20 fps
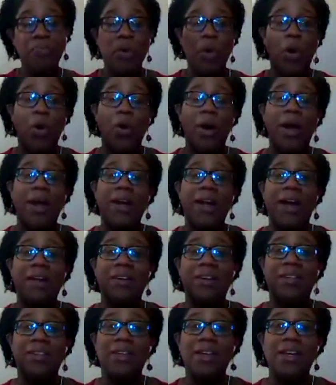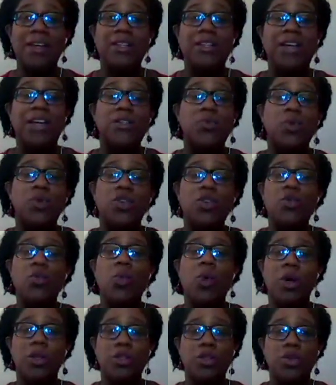All right. And the thing is, that's what you
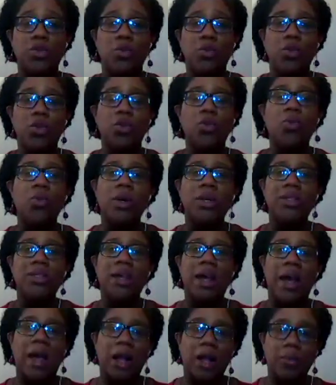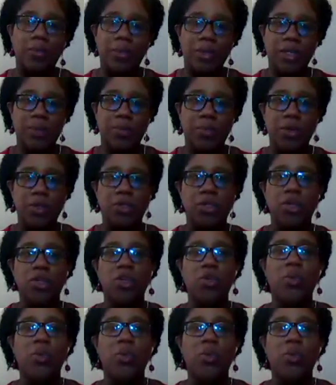want to do. You want to help this person.